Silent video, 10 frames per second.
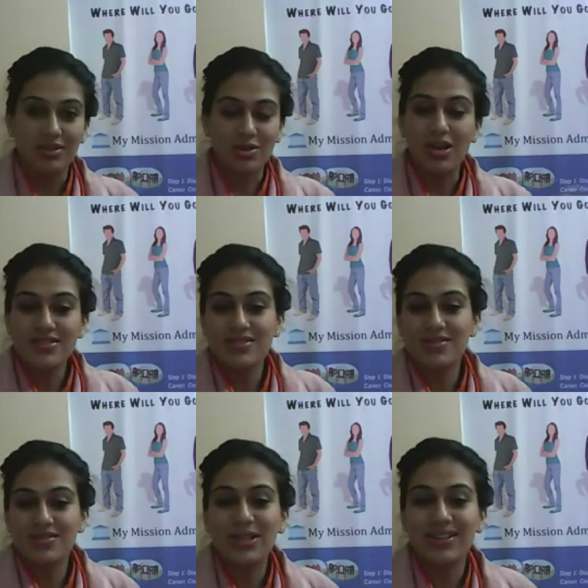college is
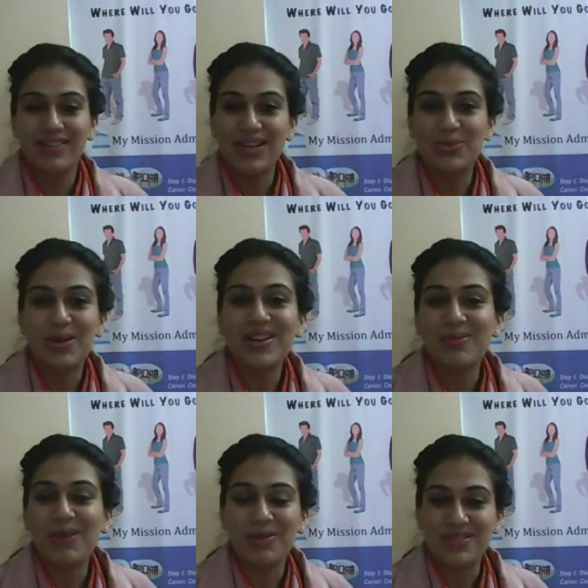doing a great work
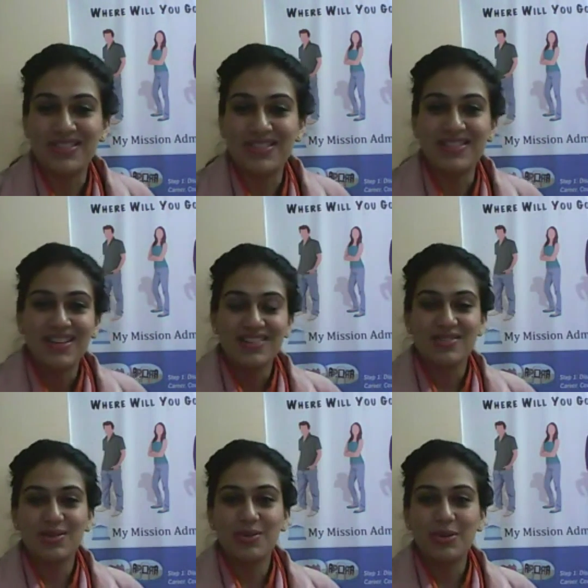about it.
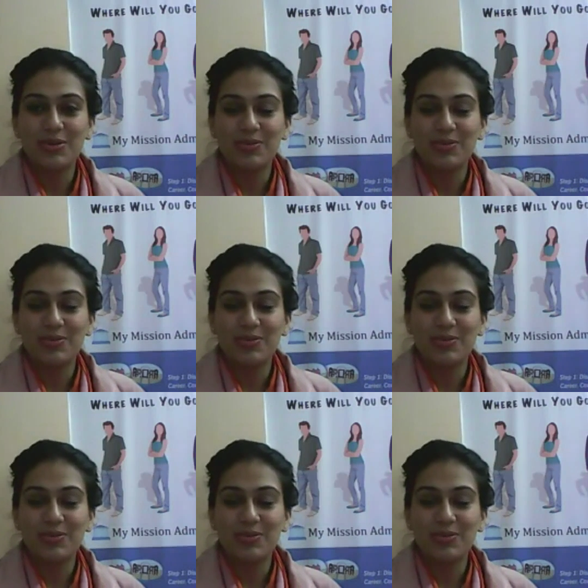So